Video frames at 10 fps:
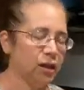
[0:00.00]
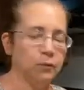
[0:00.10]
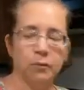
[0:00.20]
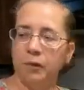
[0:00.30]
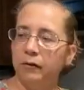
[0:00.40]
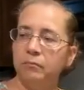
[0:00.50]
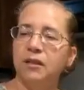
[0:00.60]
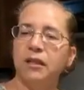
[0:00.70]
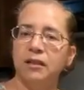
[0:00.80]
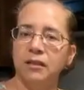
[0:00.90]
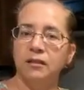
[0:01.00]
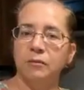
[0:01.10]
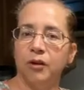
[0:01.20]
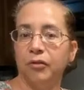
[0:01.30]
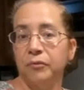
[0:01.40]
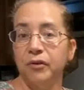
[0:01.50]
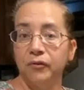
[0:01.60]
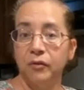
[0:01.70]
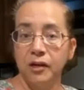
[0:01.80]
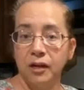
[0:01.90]
and it would probably last us about
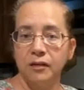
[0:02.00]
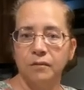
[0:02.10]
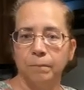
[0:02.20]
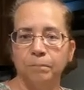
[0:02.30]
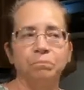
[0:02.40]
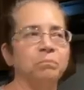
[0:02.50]
3 to 4 days.